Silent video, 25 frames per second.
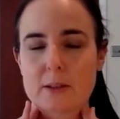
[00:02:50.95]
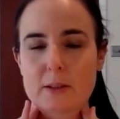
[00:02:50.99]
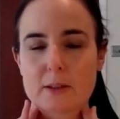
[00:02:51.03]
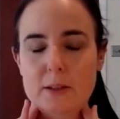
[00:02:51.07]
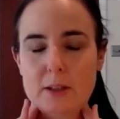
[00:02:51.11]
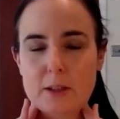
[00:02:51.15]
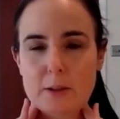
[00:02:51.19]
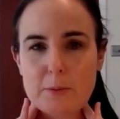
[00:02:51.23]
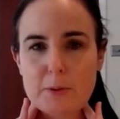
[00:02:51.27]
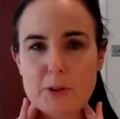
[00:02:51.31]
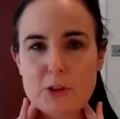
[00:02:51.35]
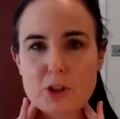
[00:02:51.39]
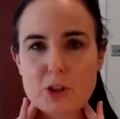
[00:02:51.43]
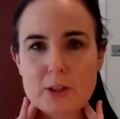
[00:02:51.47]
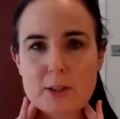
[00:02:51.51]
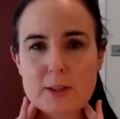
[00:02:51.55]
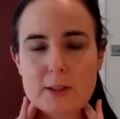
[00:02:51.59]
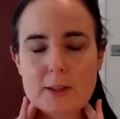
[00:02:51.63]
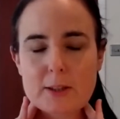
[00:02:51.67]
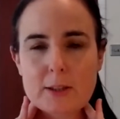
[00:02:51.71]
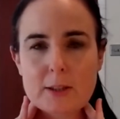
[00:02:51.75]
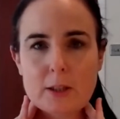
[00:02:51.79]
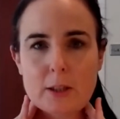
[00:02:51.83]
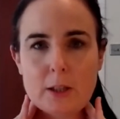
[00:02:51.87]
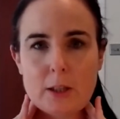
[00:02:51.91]
So we're
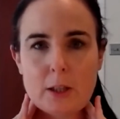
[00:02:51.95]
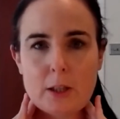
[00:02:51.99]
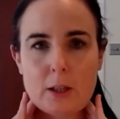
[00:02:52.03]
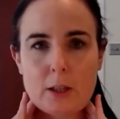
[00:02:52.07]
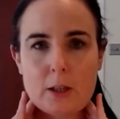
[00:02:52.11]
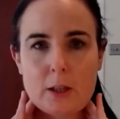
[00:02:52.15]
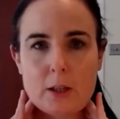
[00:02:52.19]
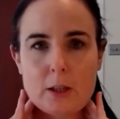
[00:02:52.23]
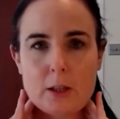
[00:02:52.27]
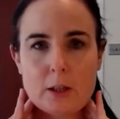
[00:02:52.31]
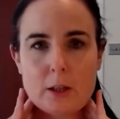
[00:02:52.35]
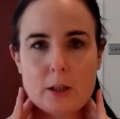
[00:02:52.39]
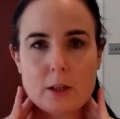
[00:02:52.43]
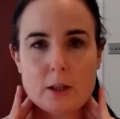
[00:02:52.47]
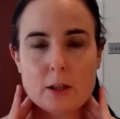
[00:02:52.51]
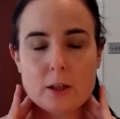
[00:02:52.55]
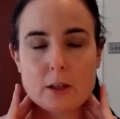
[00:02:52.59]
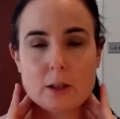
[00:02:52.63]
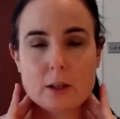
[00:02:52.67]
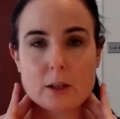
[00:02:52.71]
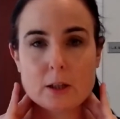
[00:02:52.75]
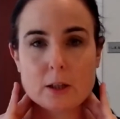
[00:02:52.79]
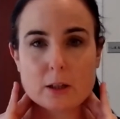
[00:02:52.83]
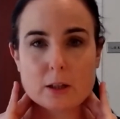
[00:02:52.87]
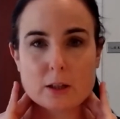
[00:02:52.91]
just
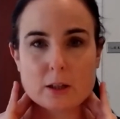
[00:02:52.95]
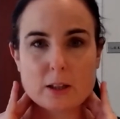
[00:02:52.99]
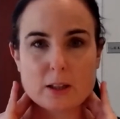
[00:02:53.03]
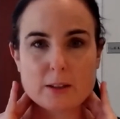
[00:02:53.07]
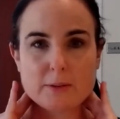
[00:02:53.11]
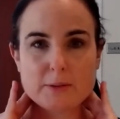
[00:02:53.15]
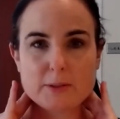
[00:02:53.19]
kind